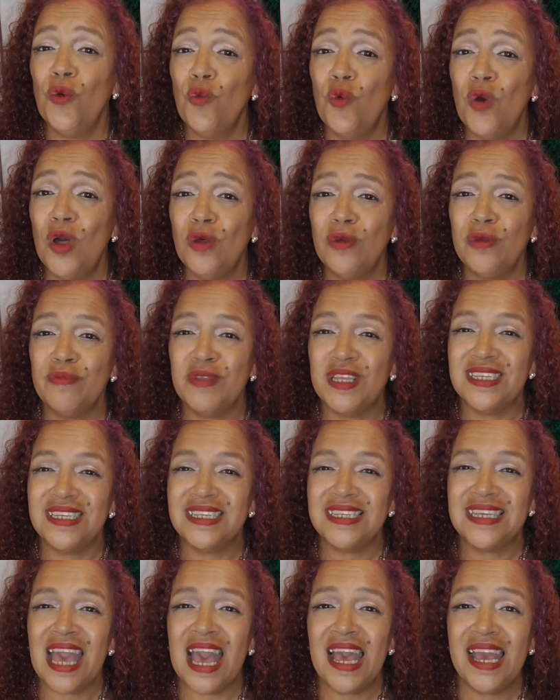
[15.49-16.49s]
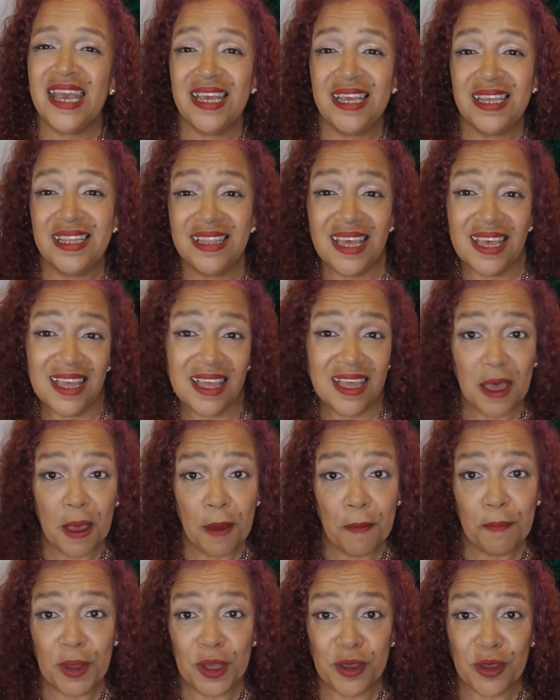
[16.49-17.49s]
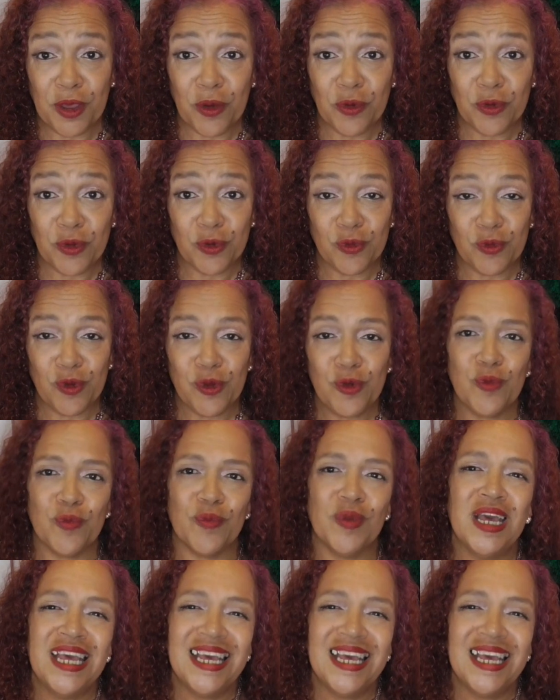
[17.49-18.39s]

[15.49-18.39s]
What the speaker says: Welcome to Skye in the Pagoda Room,